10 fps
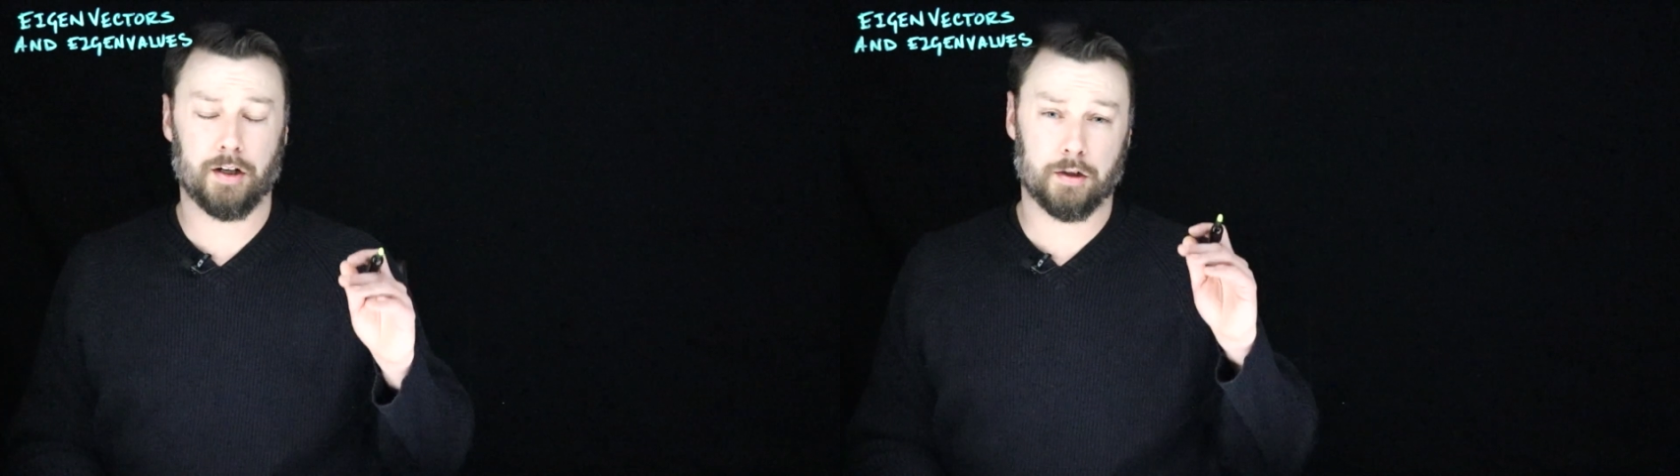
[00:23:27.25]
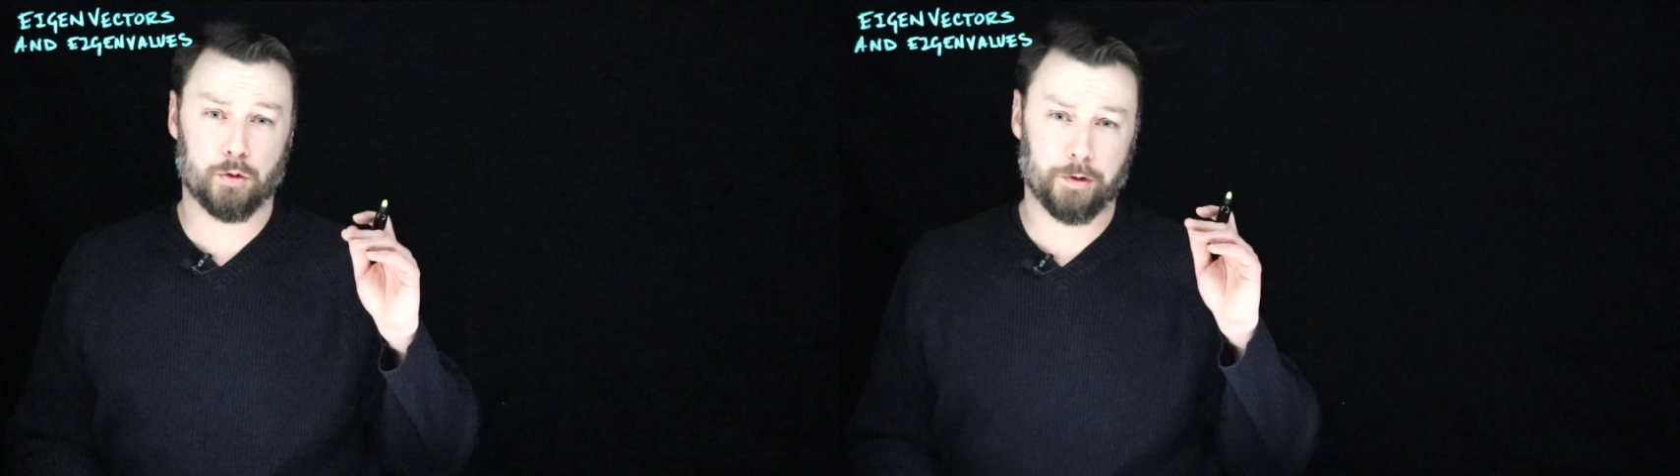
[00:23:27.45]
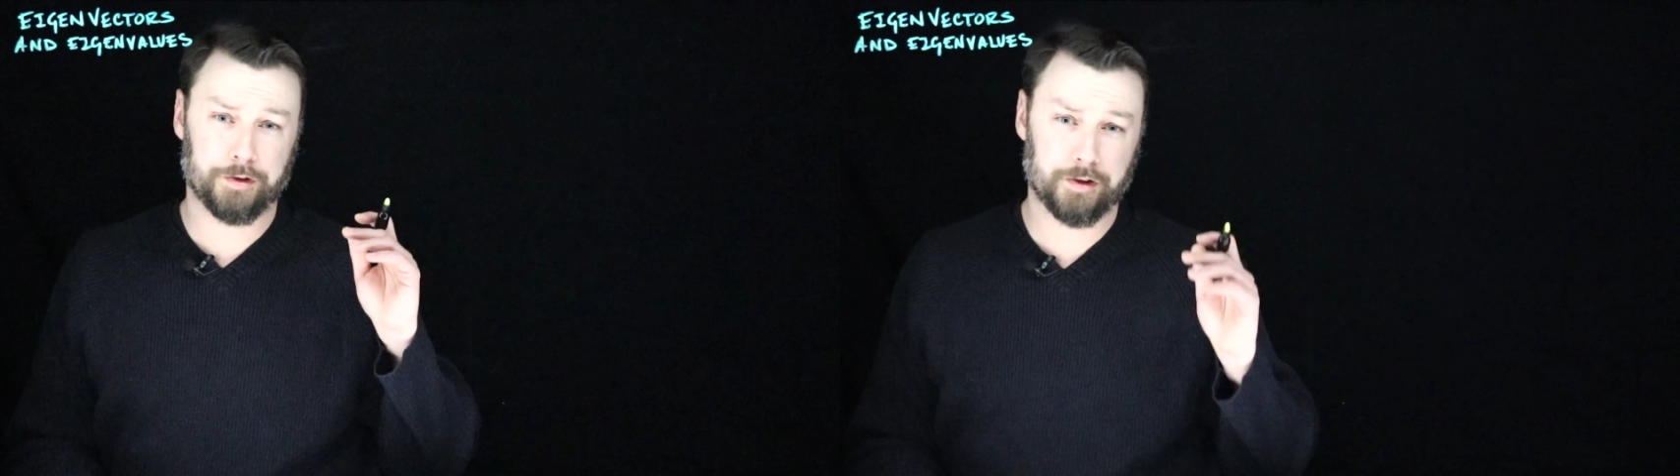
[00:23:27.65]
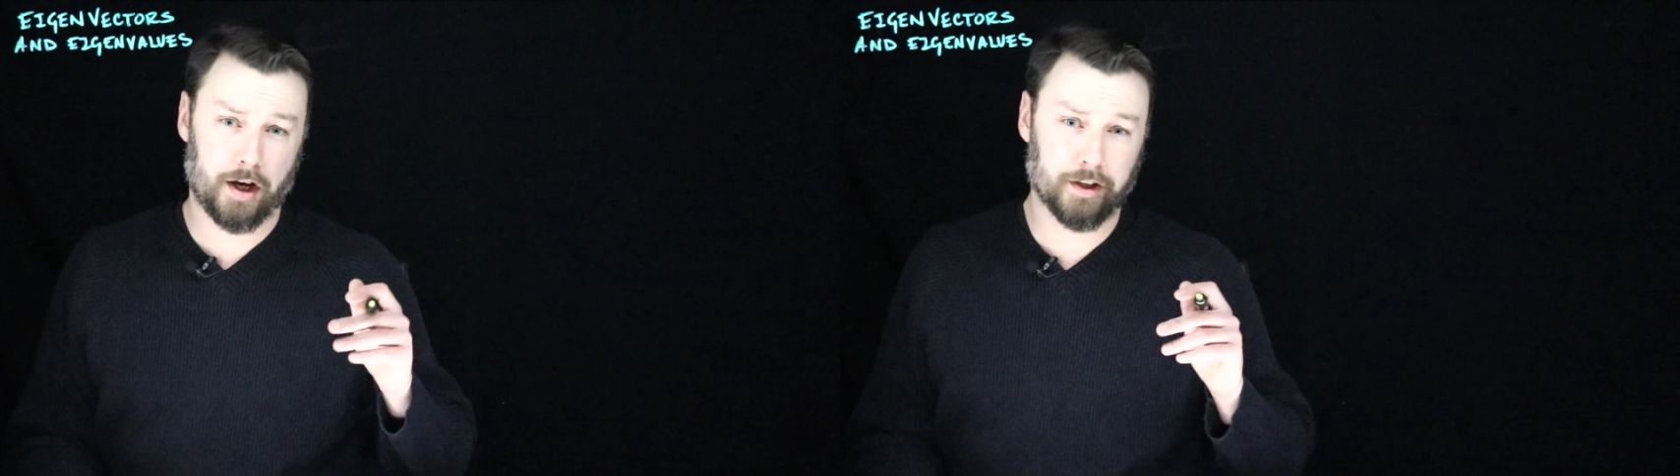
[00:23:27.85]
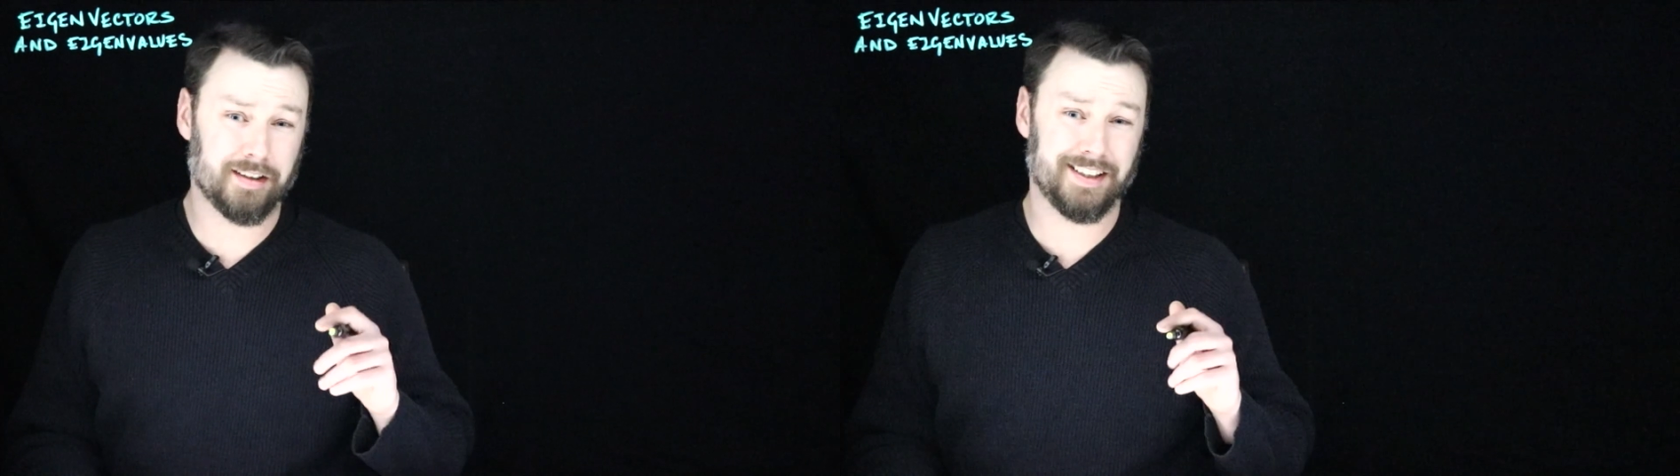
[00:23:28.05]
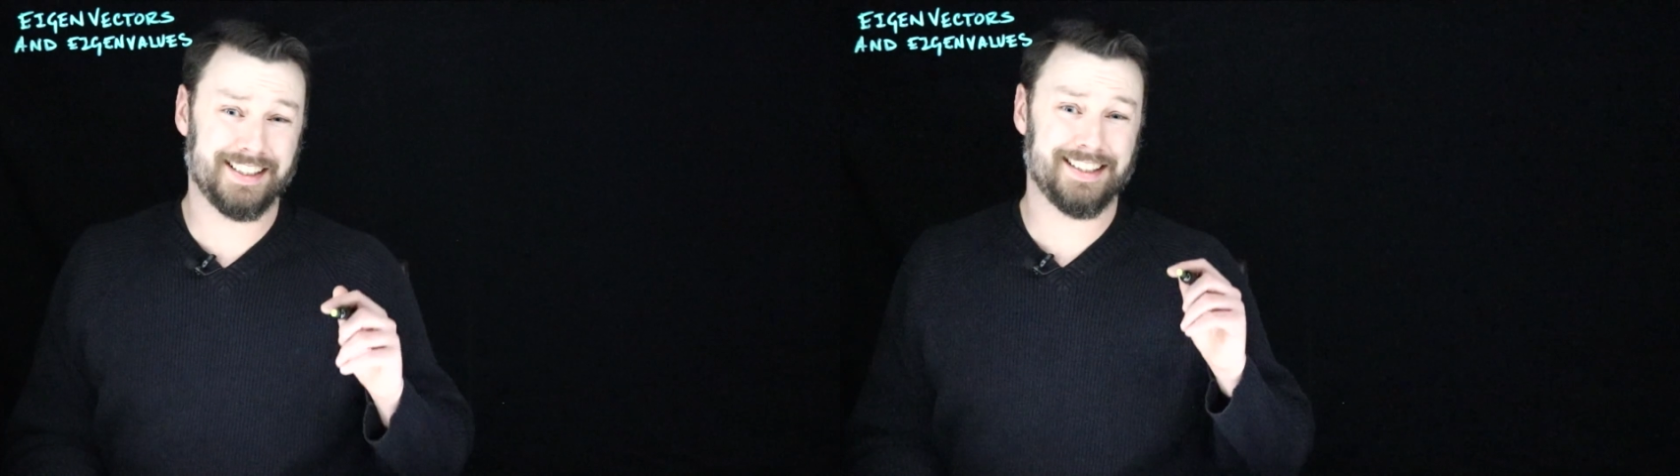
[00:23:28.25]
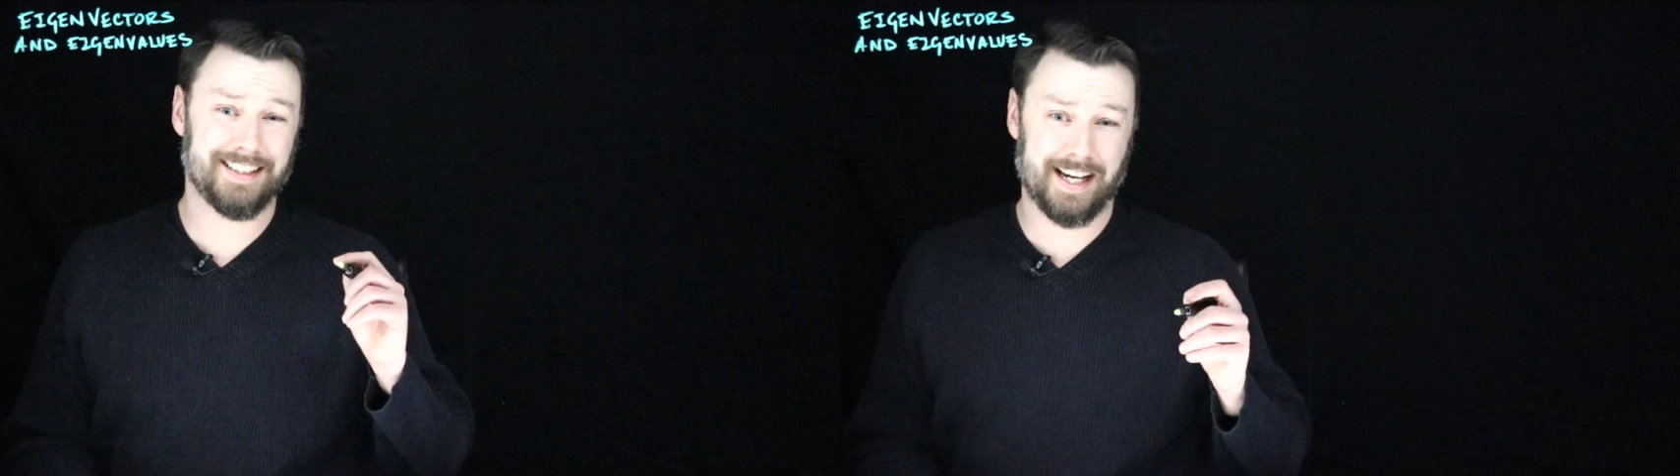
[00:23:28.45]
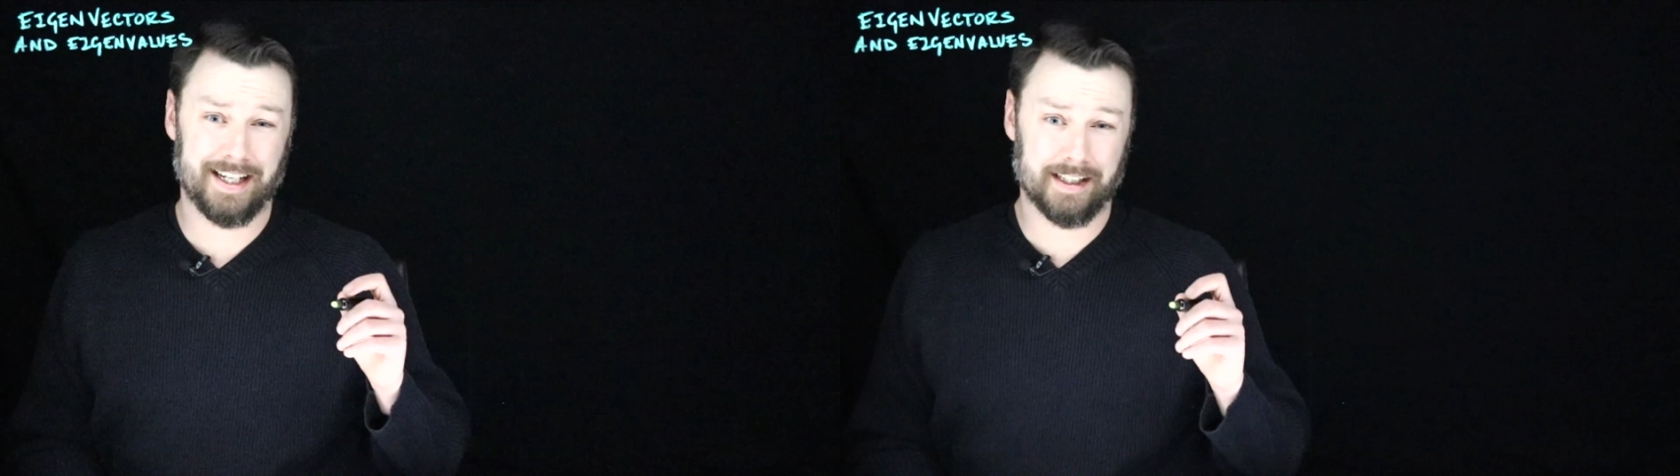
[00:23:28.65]
are orthogonally
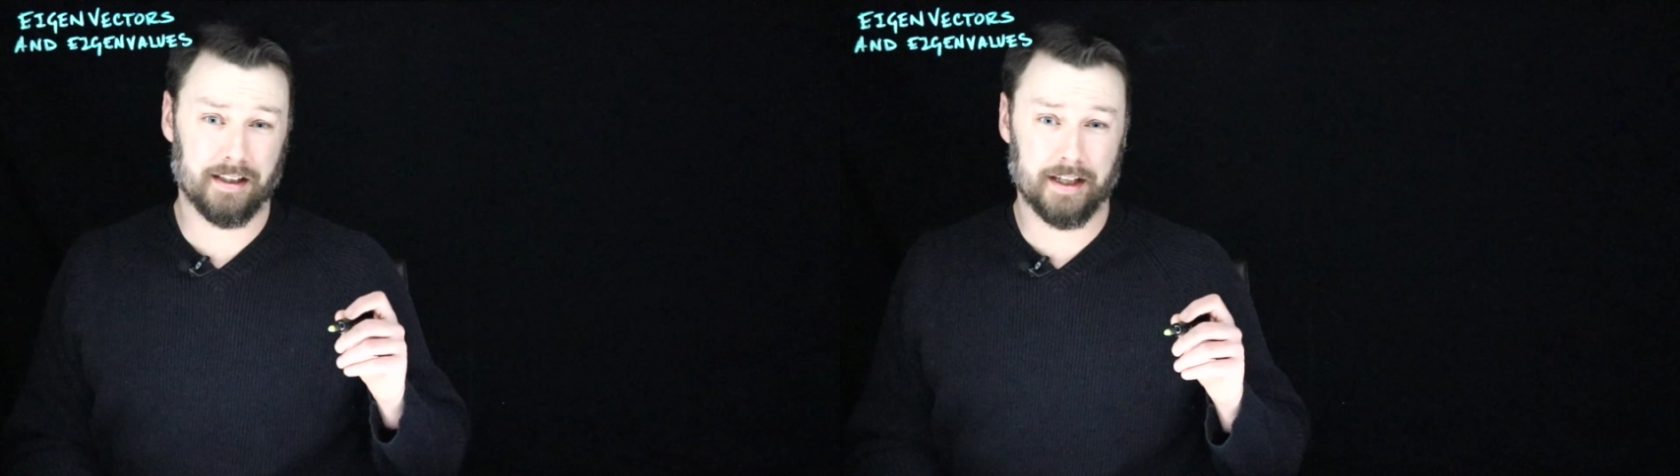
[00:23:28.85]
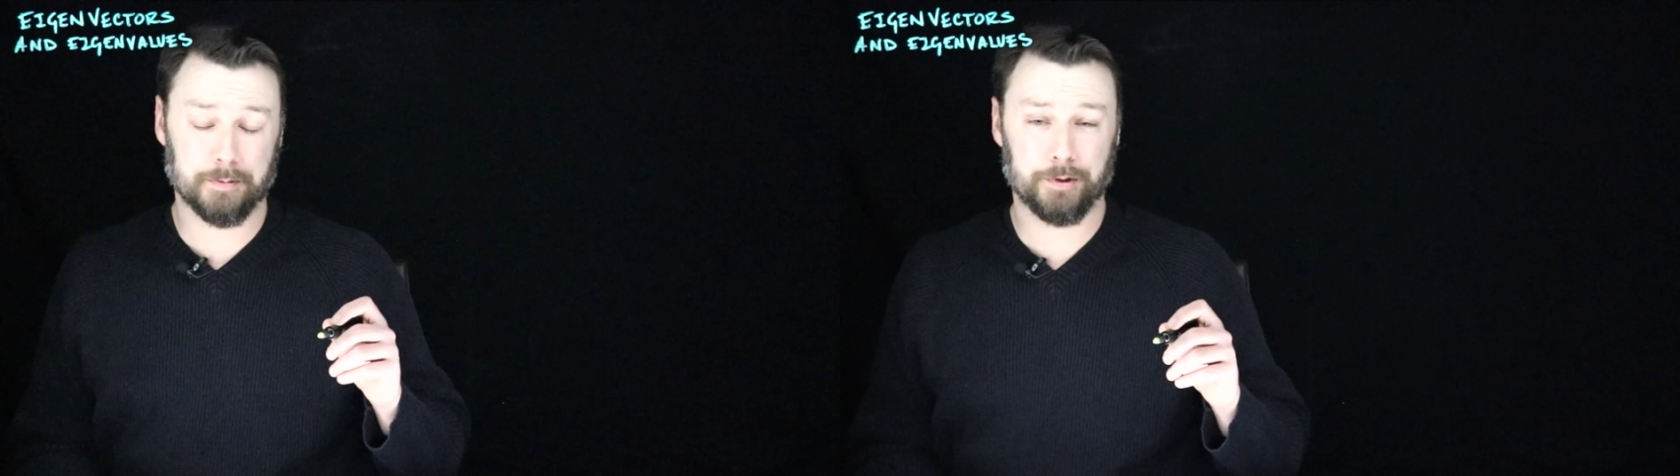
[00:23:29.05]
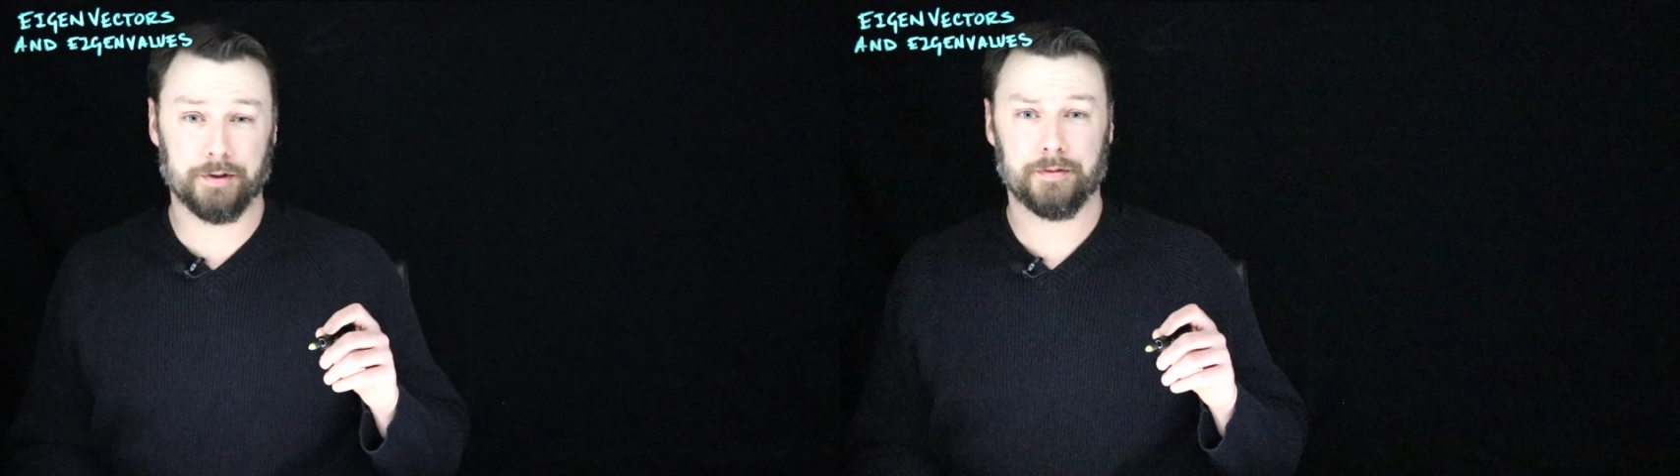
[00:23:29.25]
diagonalizable.